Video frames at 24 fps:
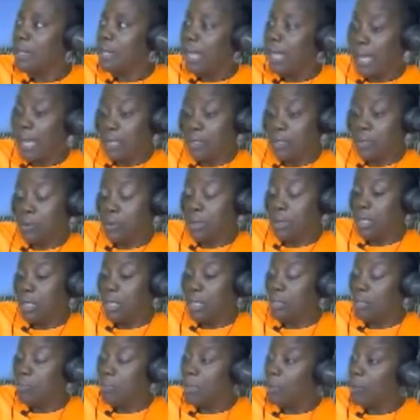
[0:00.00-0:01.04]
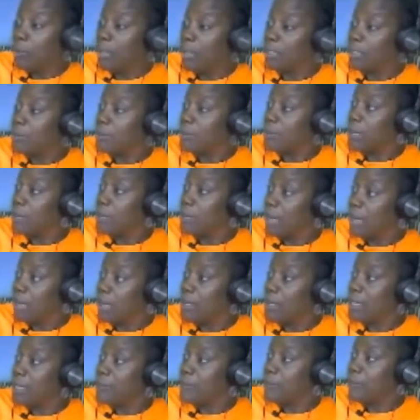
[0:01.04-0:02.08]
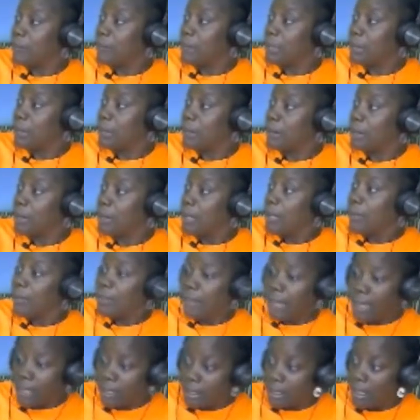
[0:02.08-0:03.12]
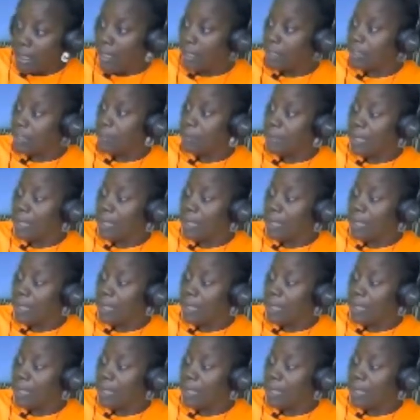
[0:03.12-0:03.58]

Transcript: and it's okay that you may want to make millions from it. That is awesome.